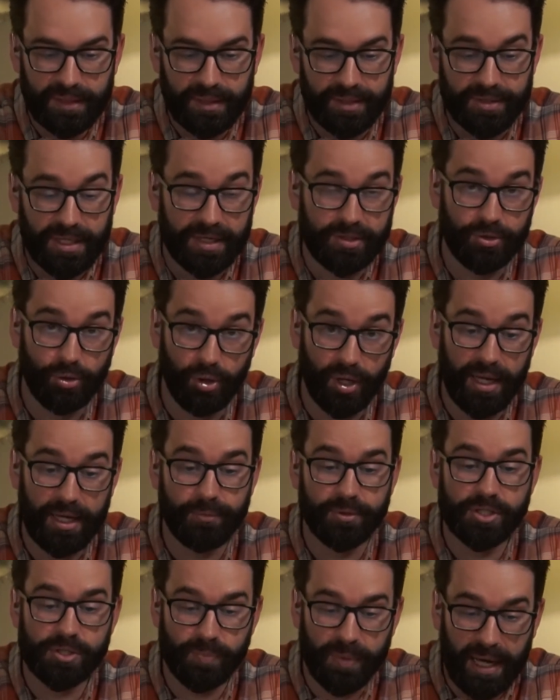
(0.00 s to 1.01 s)
And Dr. Jorge
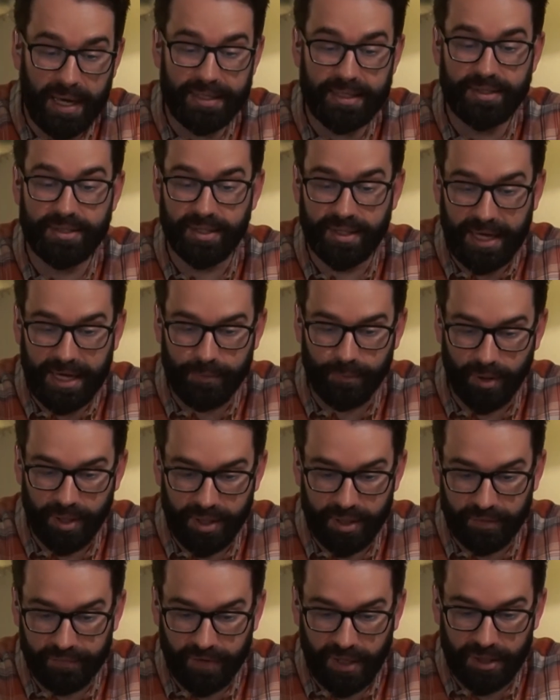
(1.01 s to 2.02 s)
responded to that one
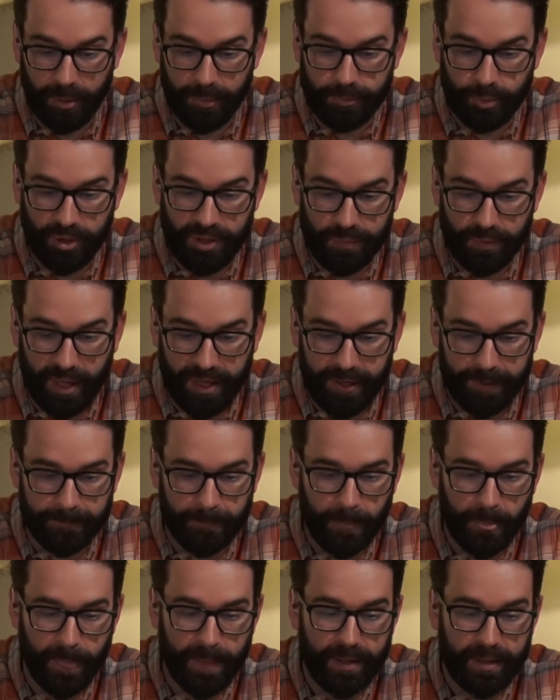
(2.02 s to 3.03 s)
in a follow-up tweet
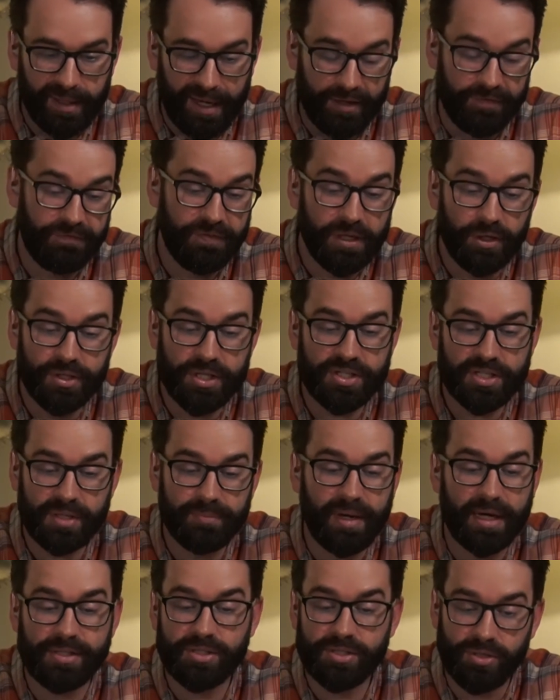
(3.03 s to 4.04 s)
writing, "I feel this in
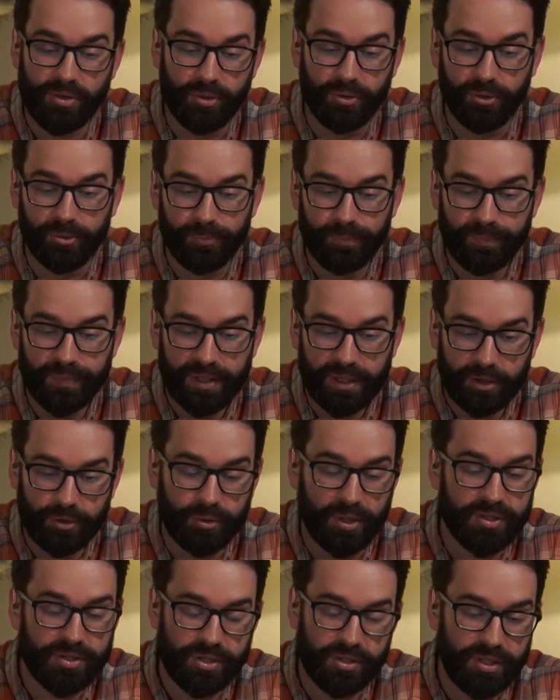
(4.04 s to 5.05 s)
my soul.
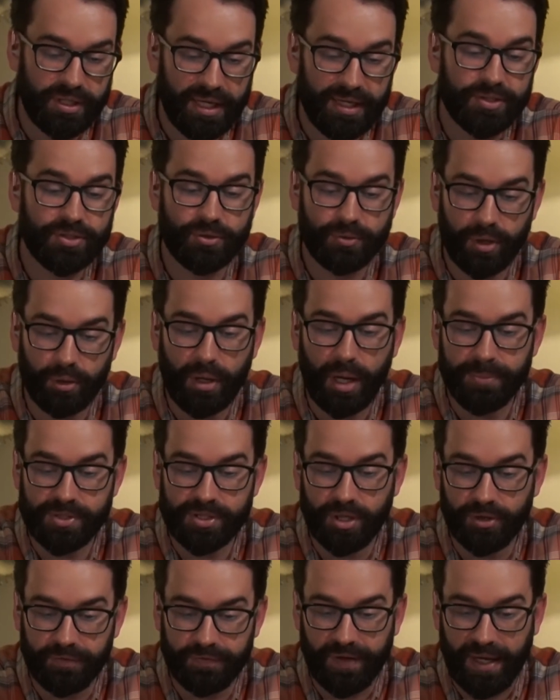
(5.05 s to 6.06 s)
Kids, kids grow up
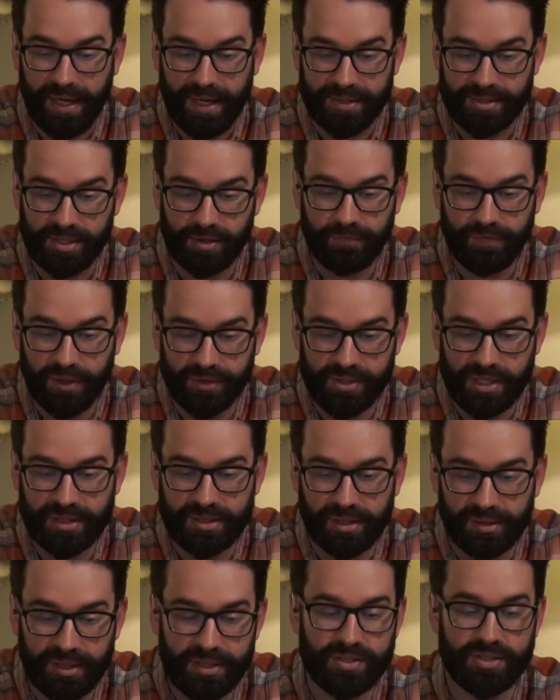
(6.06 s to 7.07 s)
so fast. It feels like
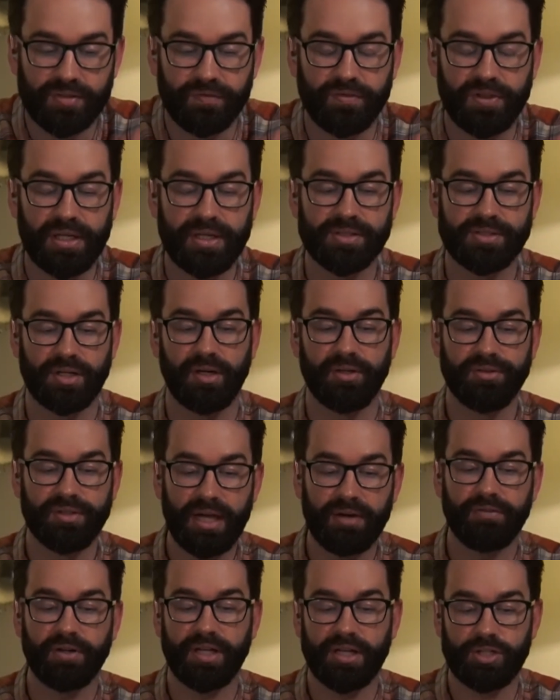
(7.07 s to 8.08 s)
the list of things that I'll
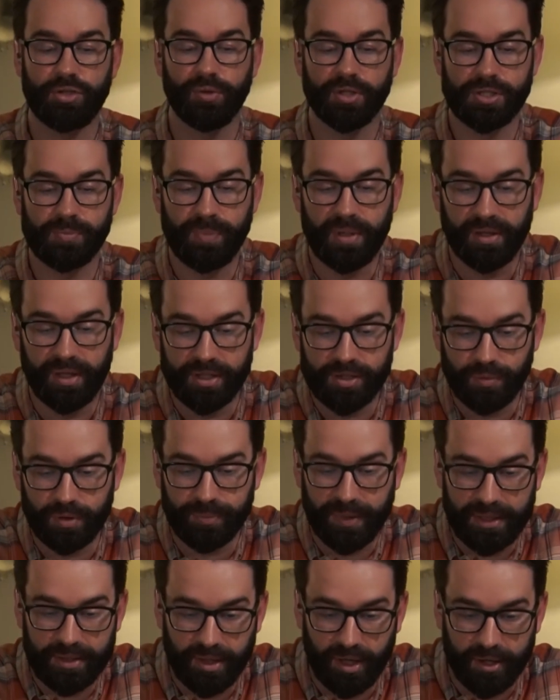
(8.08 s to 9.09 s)
never get to experience
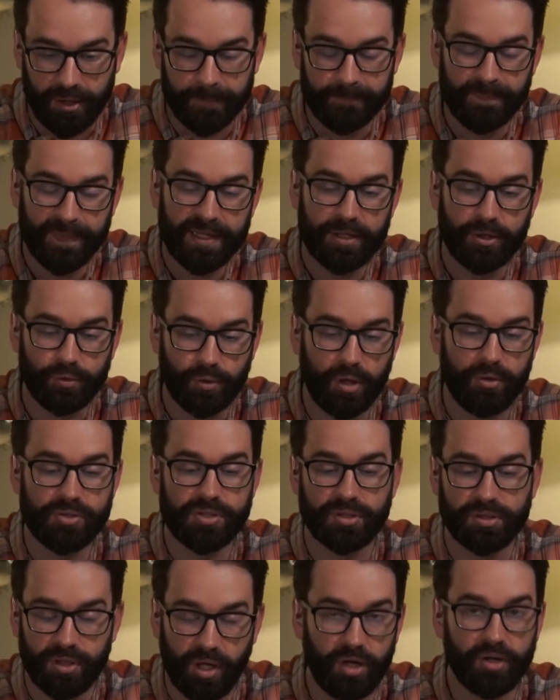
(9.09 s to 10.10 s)
with my daughter
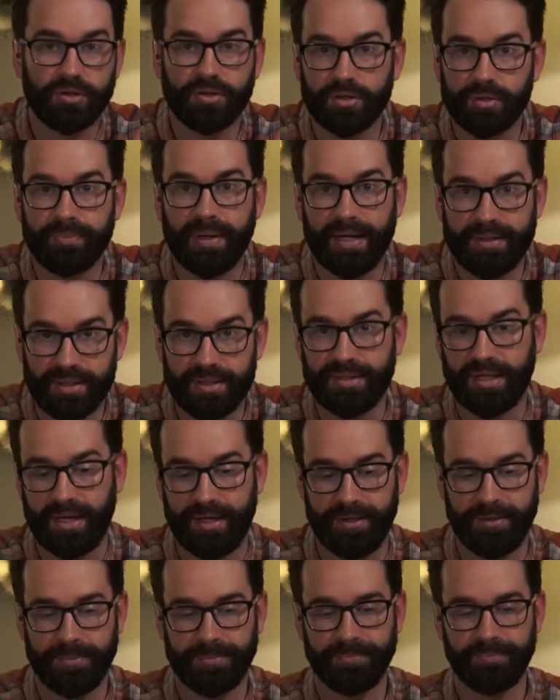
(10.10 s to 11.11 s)
grows longer by the
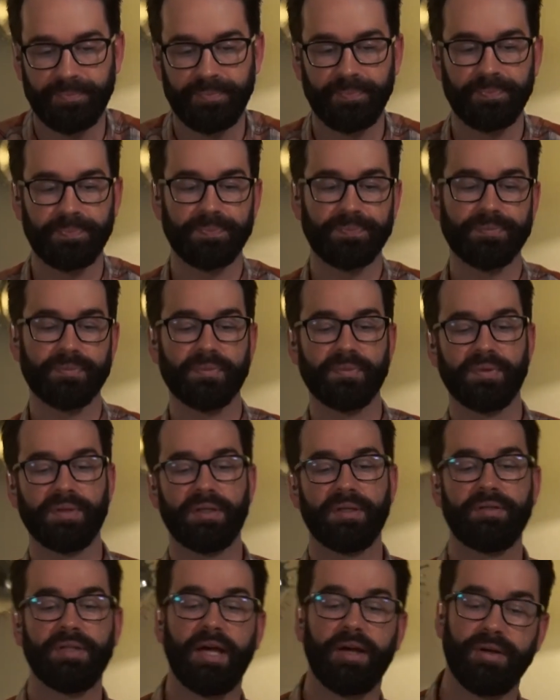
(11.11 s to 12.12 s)
day."
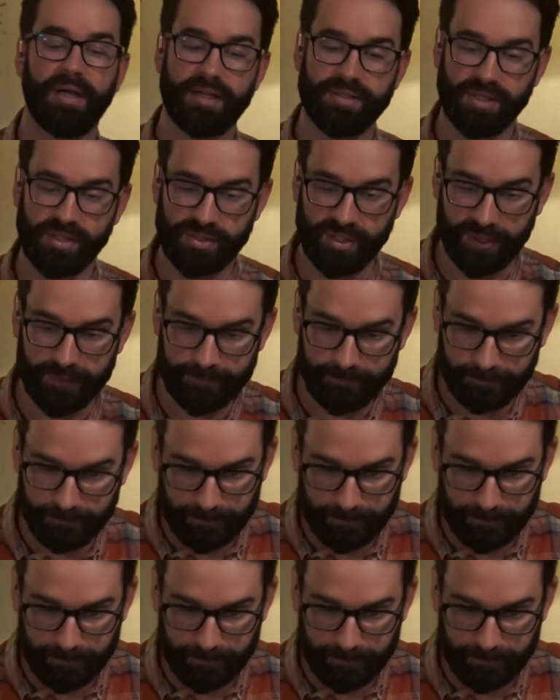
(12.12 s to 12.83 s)
Now, as I said,